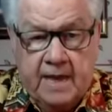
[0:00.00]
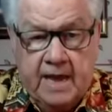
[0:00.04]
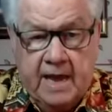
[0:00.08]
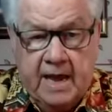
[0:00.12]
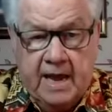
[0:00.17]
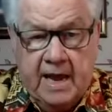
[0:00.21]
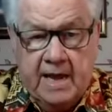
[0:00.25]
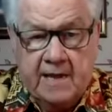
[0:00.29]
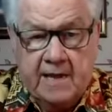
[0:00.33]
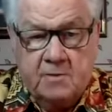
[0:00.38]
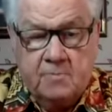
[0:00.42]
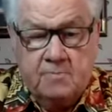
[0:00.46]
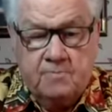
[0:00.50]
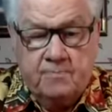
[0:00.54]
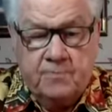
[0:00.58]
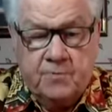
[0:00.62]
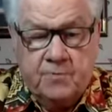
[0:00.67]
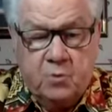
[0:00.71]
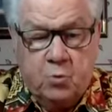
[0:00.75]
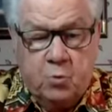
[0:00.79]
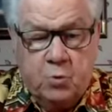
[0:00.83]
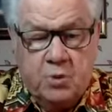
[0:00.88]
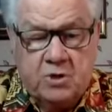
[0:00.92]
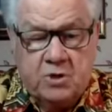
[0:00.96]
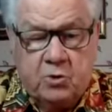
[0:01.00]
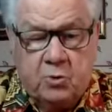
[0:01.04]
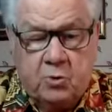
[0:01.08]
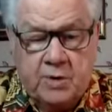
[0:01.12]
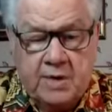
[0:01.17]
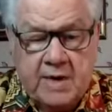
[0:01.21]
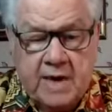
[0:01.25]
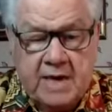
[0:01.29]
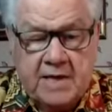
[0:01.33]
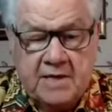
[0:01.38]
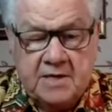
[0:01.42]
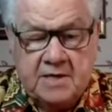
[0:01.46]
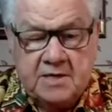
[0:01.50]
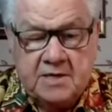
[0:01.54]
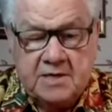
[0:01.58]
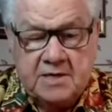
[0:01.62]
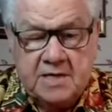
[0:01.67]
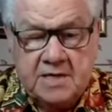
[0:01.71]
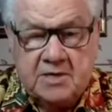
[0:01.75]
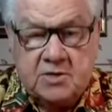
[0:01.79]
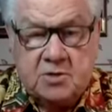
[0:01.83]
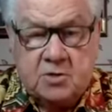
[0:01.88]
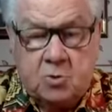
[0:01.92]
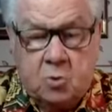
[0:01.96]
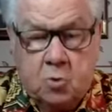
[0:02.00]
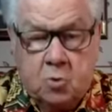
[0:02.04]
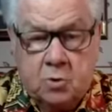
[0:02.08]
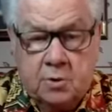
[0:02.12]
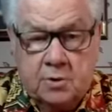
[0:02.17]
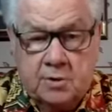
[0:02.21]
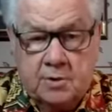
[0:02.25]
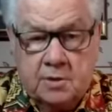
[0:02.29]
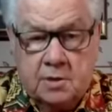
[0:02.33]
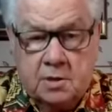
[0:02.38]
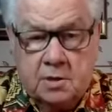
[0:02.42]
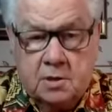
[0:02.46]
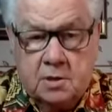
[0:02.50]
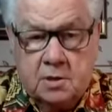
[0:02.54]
And we create discord